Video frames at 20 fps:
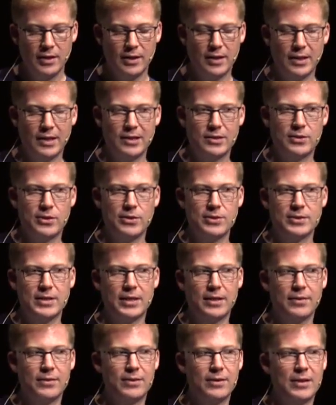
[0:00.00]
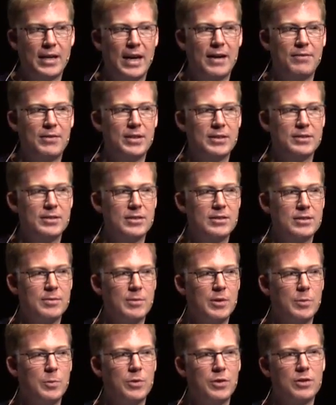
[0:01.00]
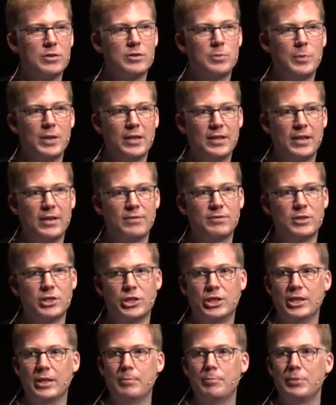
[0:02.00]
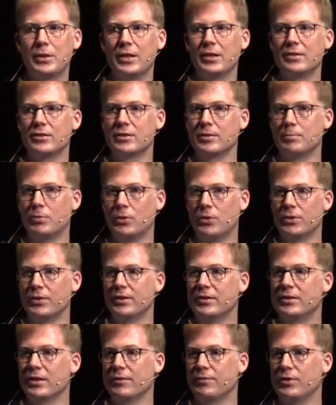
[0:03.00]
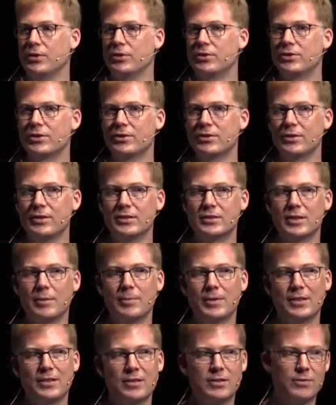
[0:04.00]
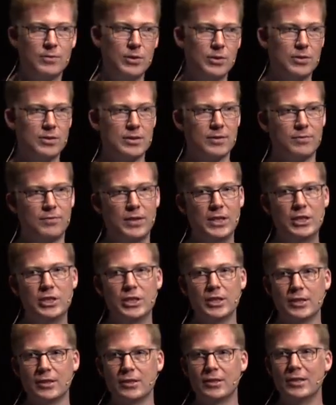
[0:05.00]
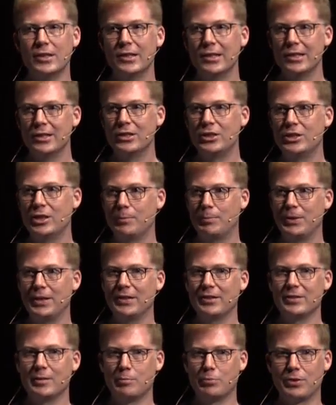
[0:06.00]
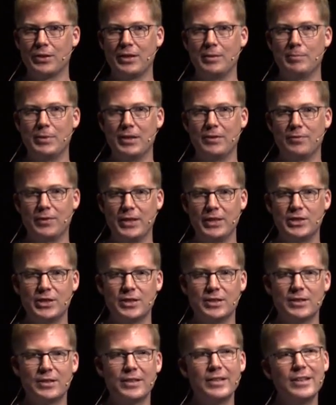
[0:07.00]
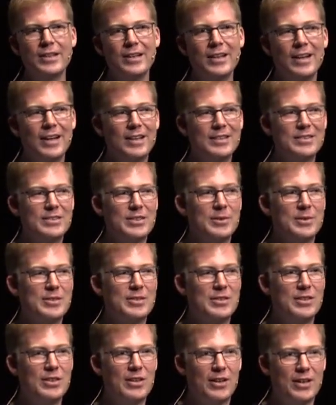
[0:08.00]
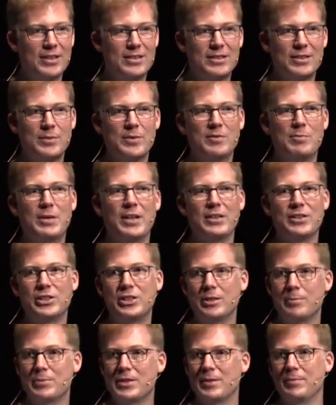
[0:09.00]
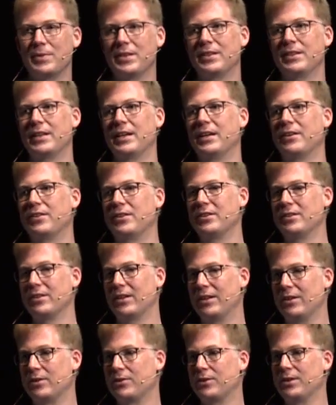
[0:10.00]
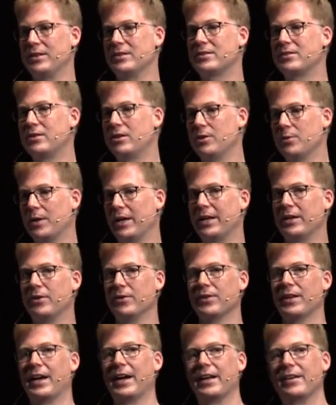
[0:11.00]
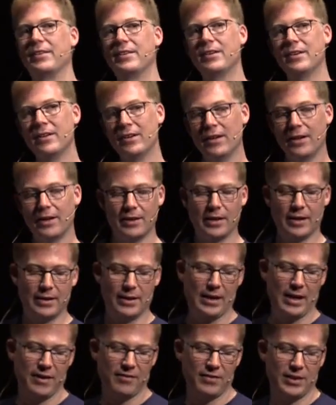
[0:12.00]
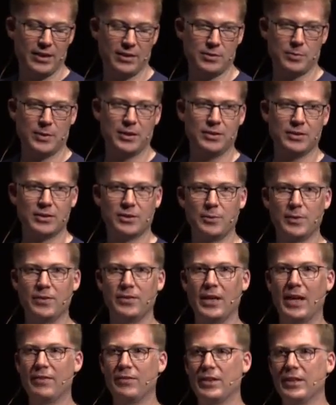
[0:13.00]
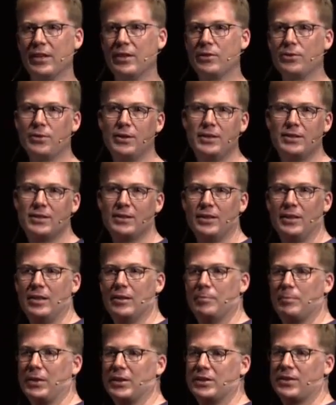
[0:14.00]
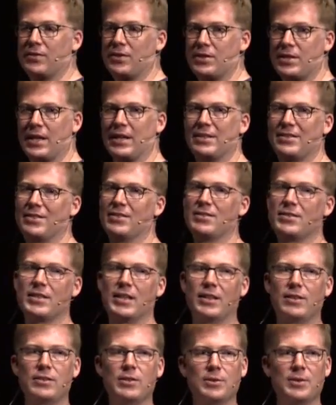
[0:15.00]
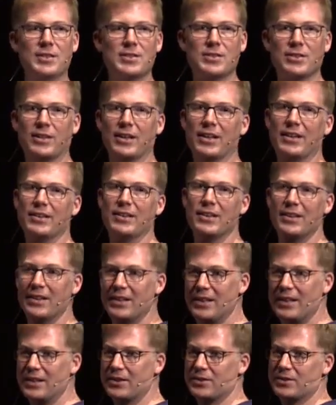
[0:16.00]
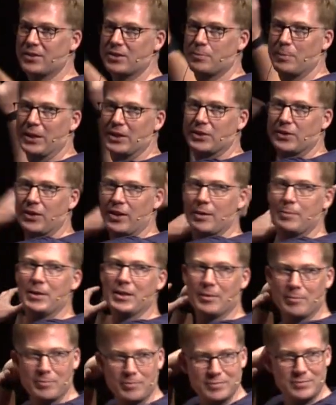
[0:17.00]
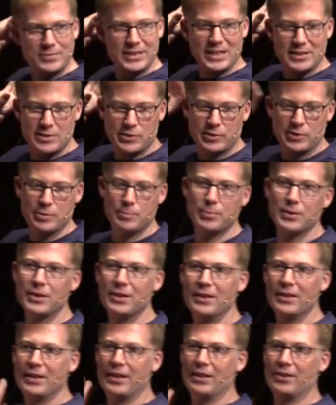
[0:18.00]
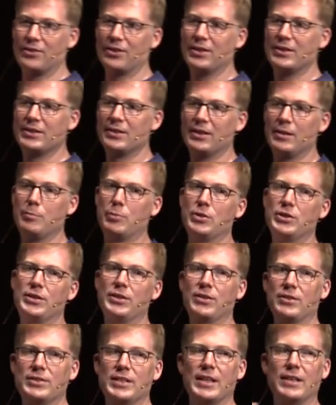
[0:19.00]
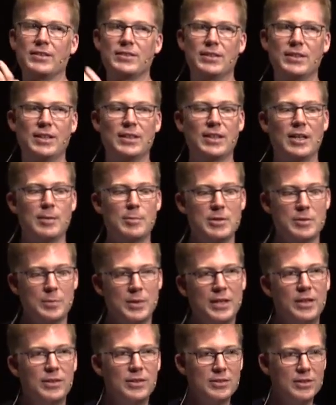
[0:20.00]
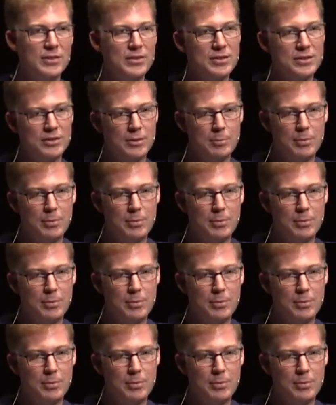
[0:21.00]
It turns out that having a system that works well enough to ship and support into the future is something that's viewed as a feature. Shipping is a pretty big feature, and so it's nice that we've been able to ship something there and increase QA on that, and have that as well. So we're having increasingly a bunch of the tests that started you inside. Here is the special IBM test group, increasingly pushing those out to GitHub as well. So there's a